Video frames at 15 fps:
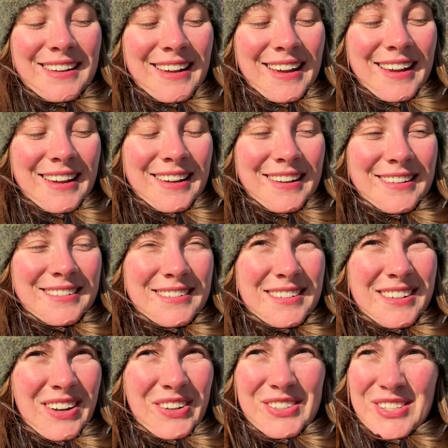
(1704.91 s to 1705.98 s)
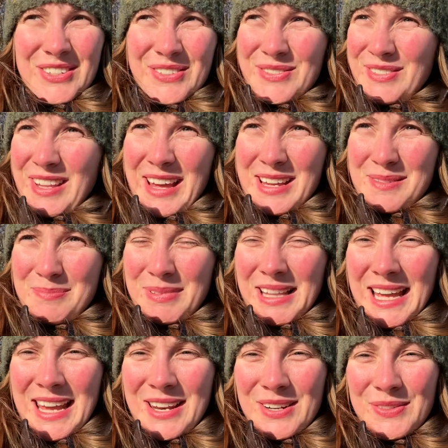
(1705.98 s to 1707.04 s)
and also like
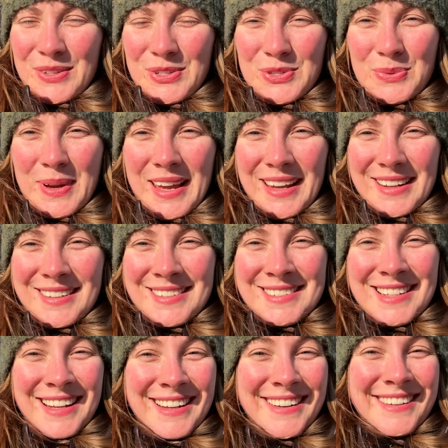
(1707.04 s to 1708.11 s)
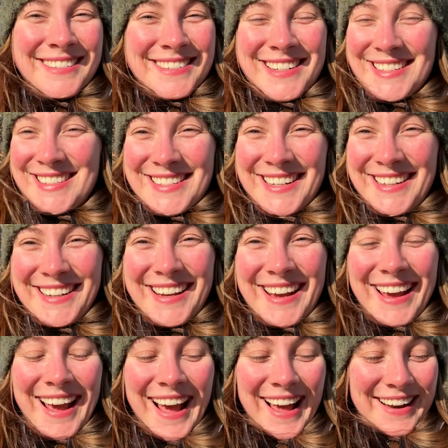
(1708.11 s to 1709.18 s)
played on the swings and just
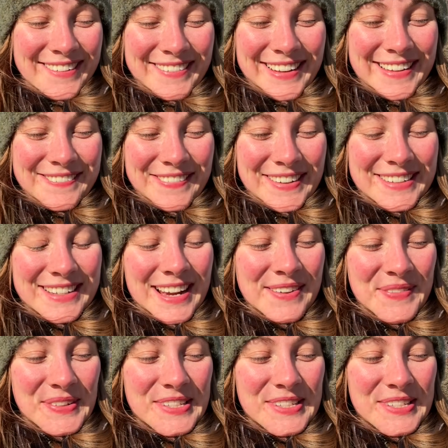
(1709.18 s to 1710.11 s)
had a really fun time.